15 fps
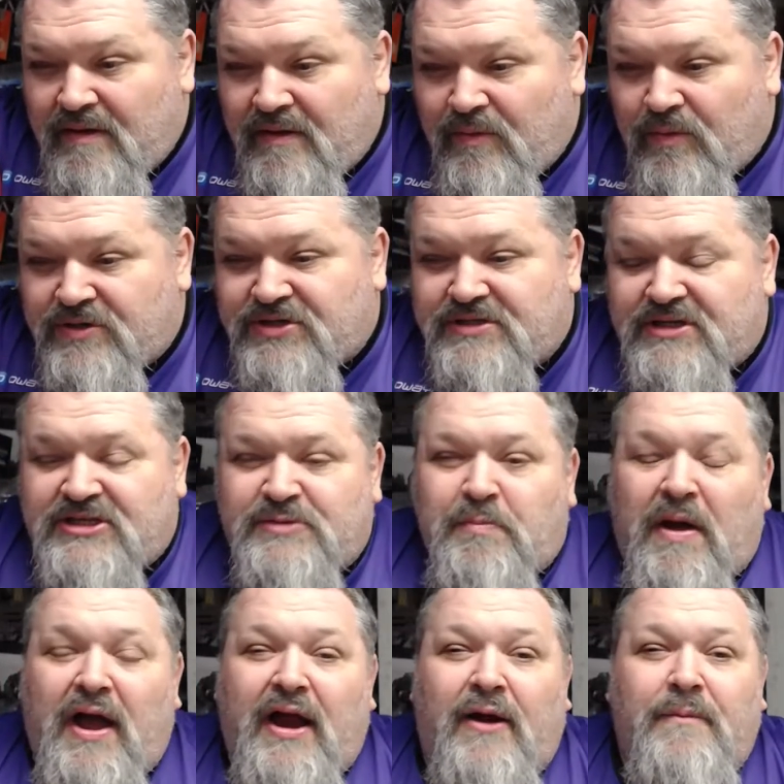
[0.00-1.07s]
Which is the
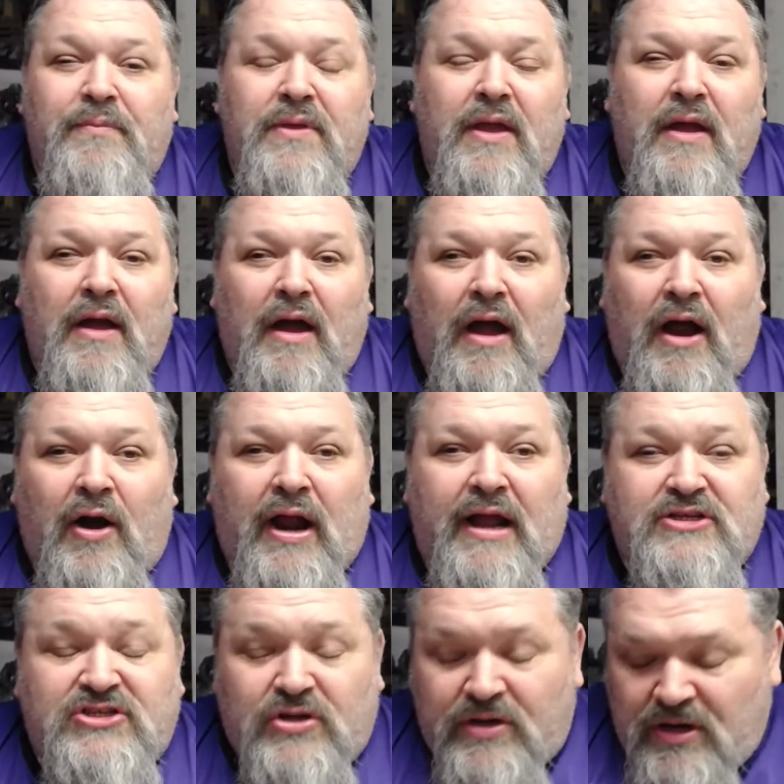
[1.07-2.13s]
Spire. All
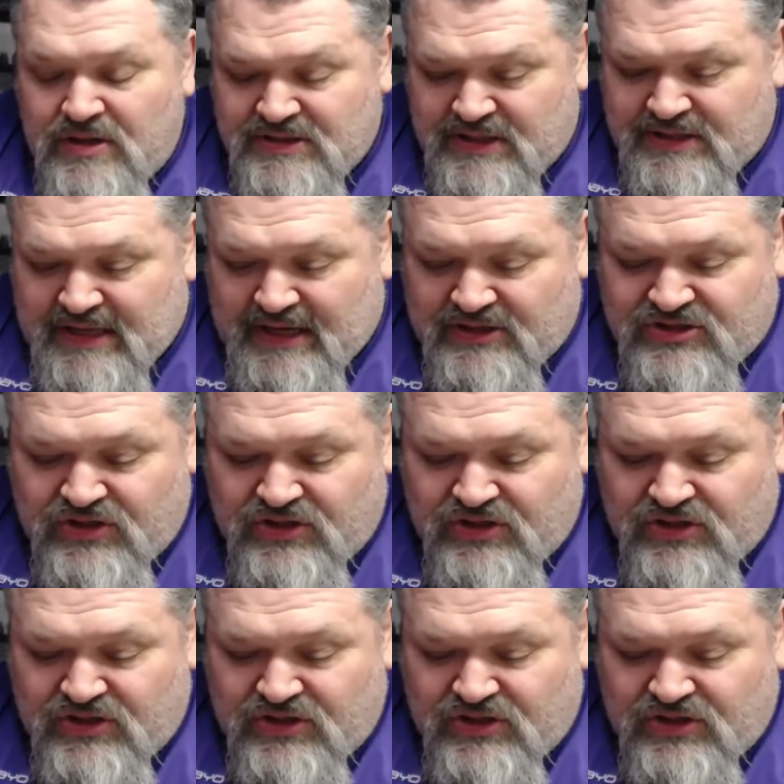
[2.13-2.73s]
right, so here's the thing.